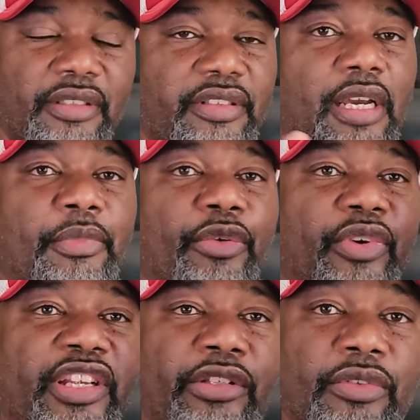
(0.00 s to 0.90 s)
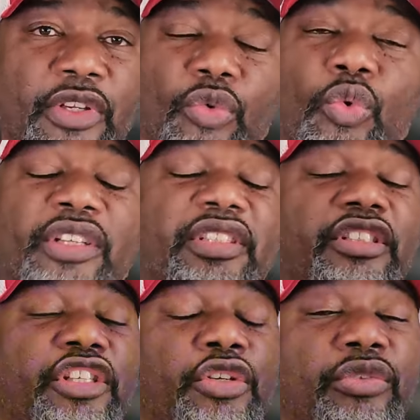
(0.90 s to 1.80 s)
Tommy Rees
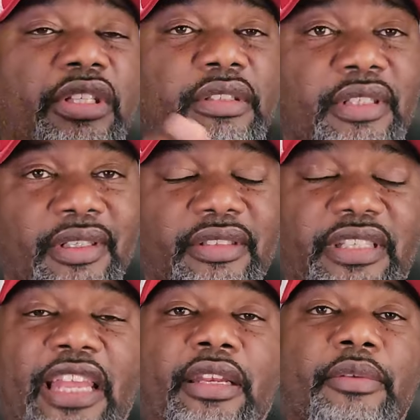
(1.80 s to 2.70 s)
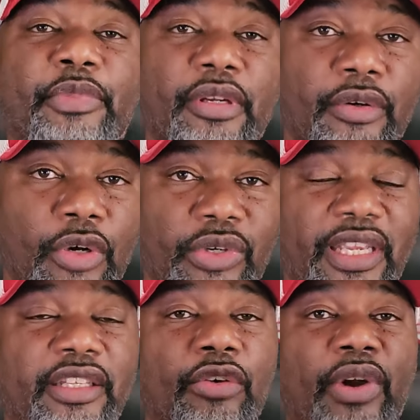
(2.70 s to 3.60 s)
wasn't using Jalen Miro
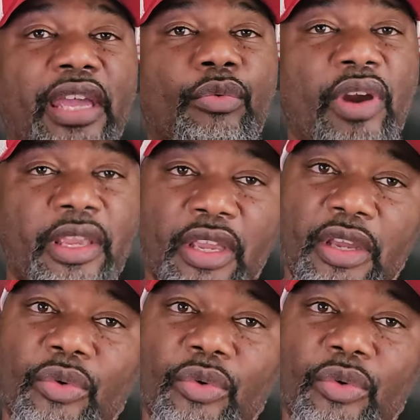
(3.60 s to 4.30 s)
in the right way.